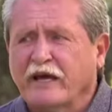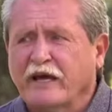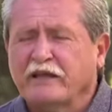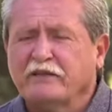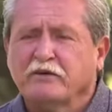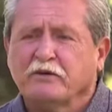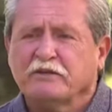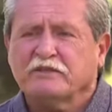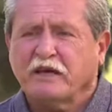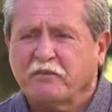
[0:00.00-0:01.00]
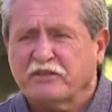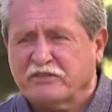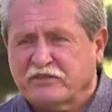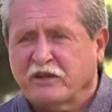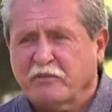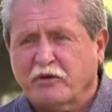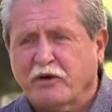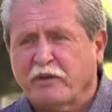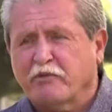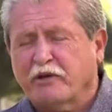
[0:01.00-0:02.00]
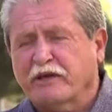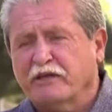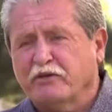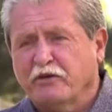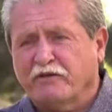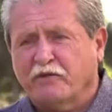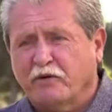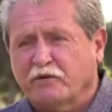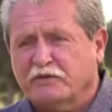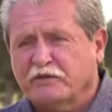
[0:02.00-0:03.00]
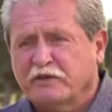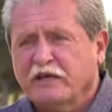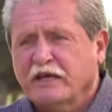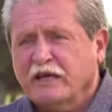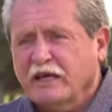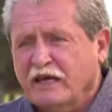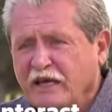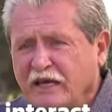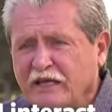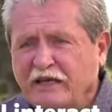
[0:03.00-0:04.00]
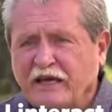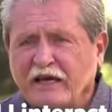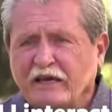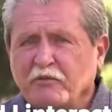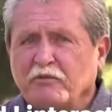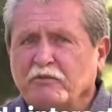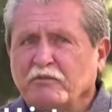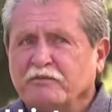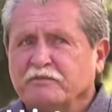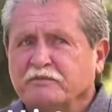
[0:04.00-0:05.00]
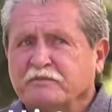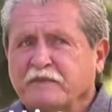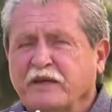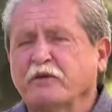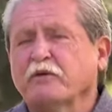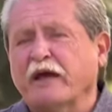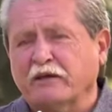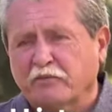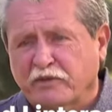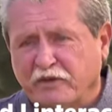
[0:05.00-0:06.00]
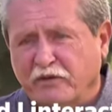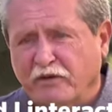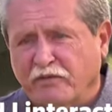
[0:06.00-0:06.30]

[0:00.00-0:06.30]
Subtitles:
What I do is I'm a summoner. I bring in UFOs and I interact with the